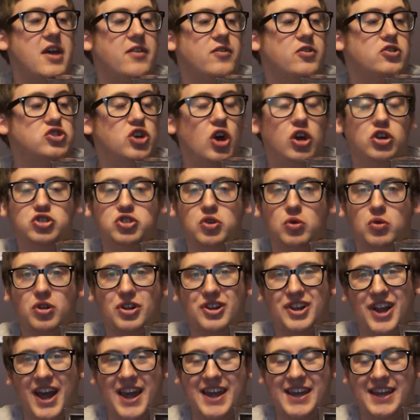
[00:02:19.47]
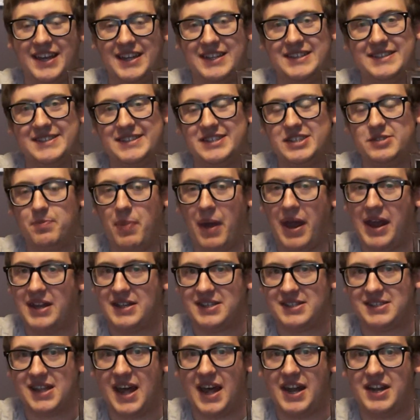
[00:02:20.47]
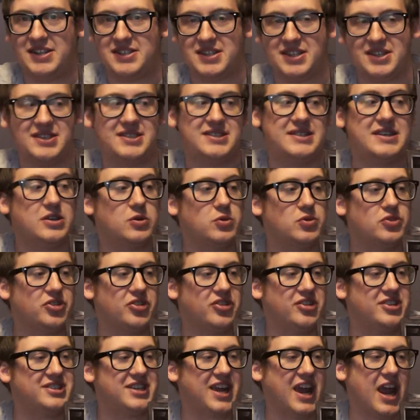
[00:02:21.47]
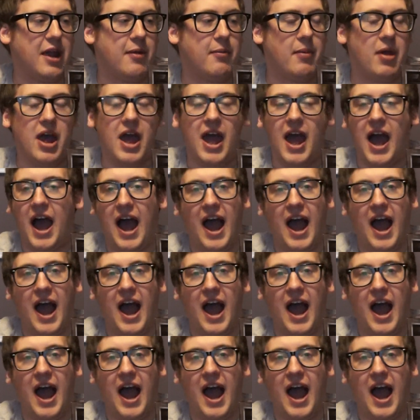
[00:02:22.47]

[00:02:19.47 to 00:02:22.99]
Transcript: There's also Clank in Space. That is the sequel to this game.